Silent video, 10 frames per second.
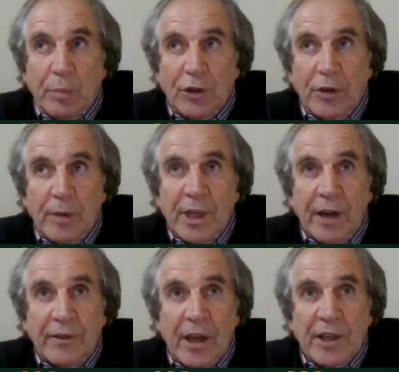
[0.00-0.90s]
But I mean,
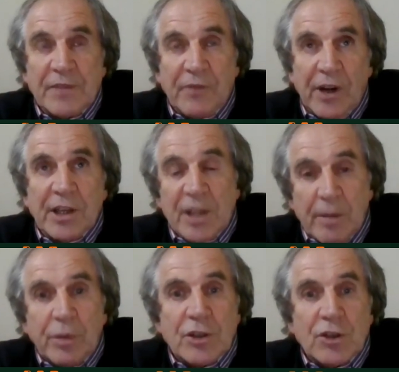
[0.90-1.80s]
at its very
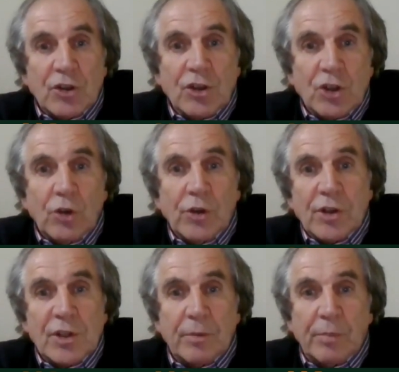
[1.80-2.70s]
simplest, just show
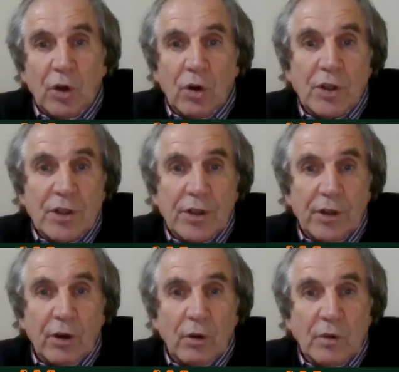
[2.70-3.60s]
your support.
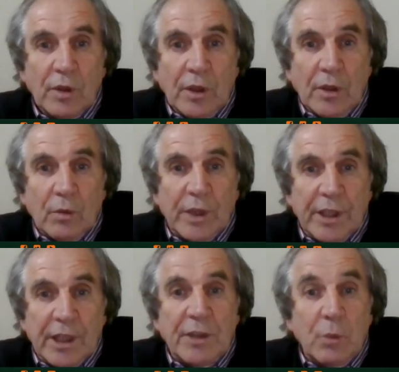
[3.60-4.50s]
You know,
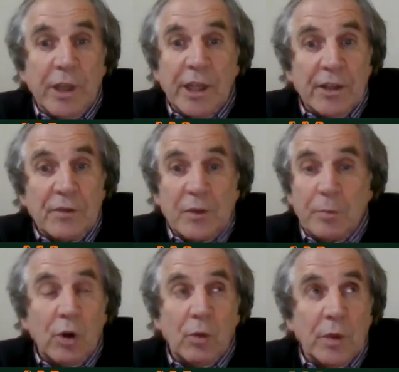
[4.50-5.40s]
we need
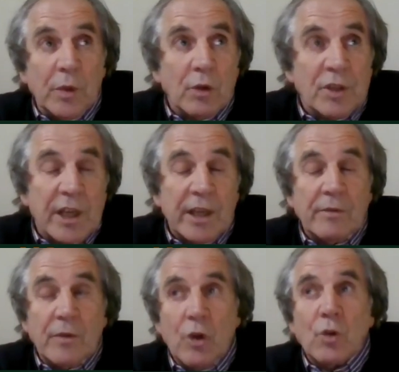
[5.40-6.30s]
support. We don't
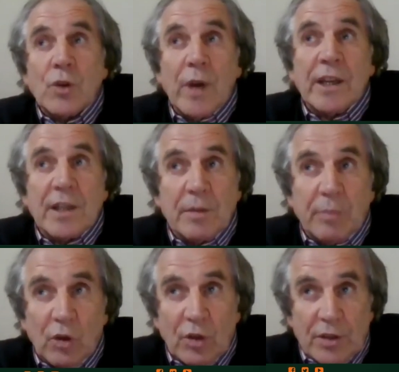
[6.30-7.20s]
say no to any
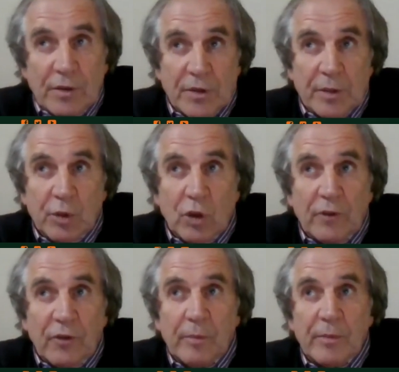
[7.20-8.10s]
support.
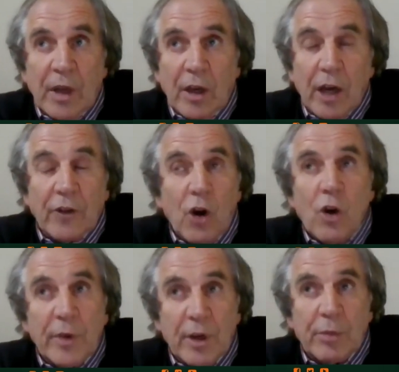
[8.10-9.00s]
Support from at
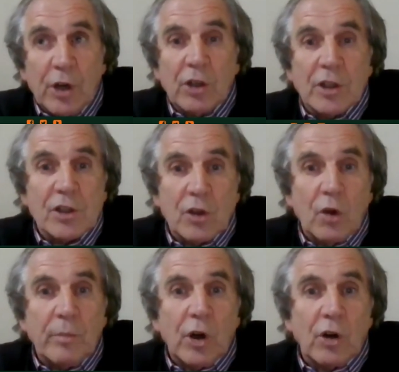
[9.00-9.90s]
home and abroad is
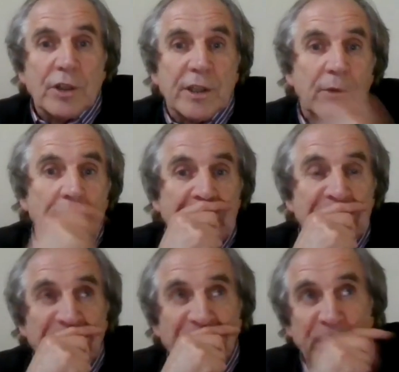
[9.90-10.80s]
so important in
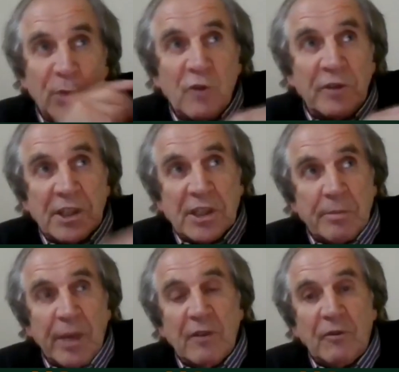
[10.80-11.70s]
relation to moving the
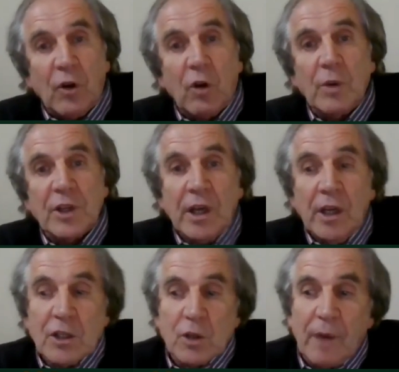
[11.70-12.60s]
debate forward.
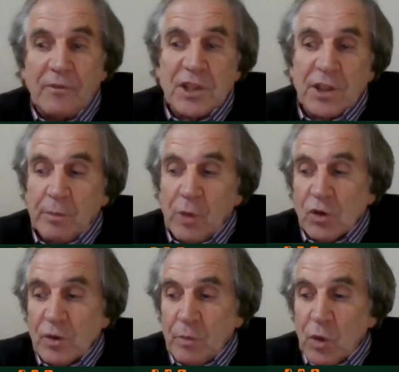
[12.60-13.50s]
So obviously
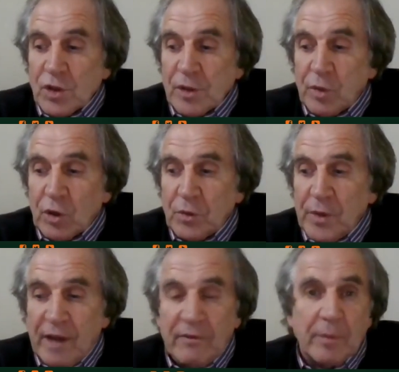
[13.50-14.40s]
the more support
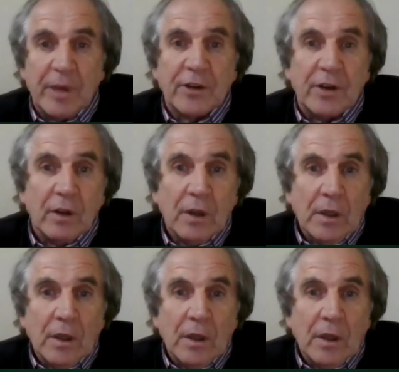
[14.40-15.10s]
we have, the better.